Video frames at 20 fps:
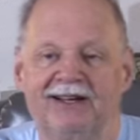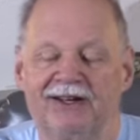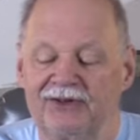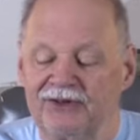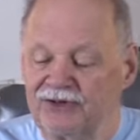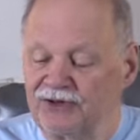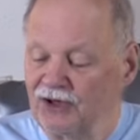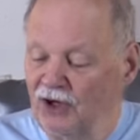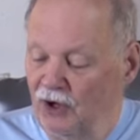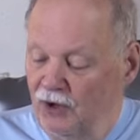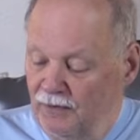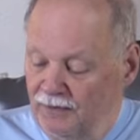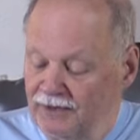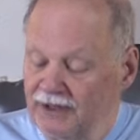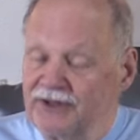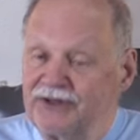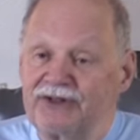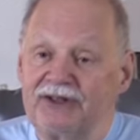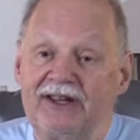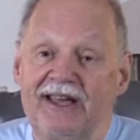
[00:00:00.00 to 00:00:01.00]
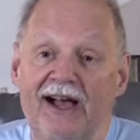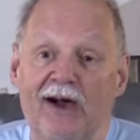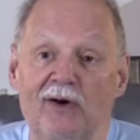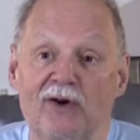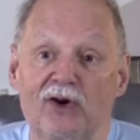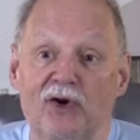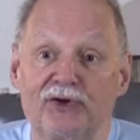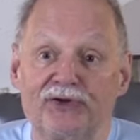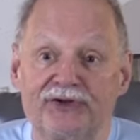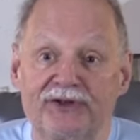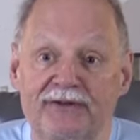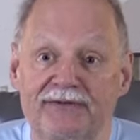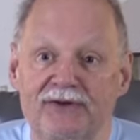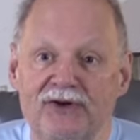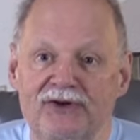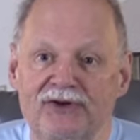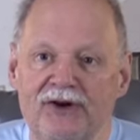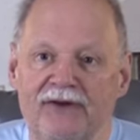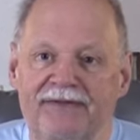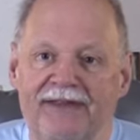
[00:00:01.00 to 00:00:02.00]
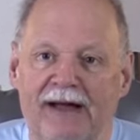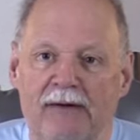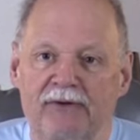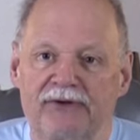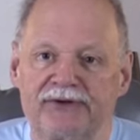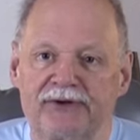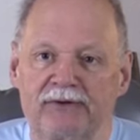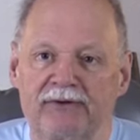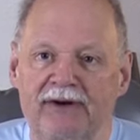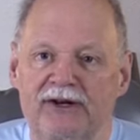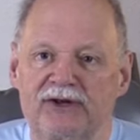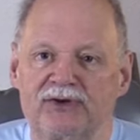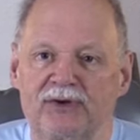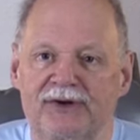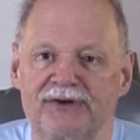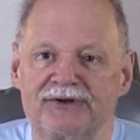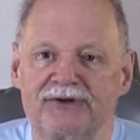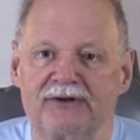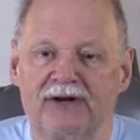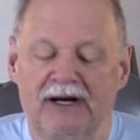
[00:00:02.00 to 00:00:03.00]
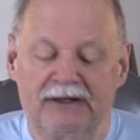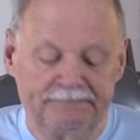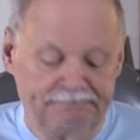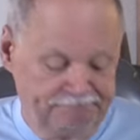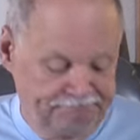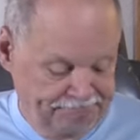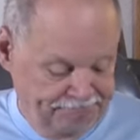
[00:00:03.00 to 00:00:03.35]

So, let's see how it goes in the future, if that was the right choice or not.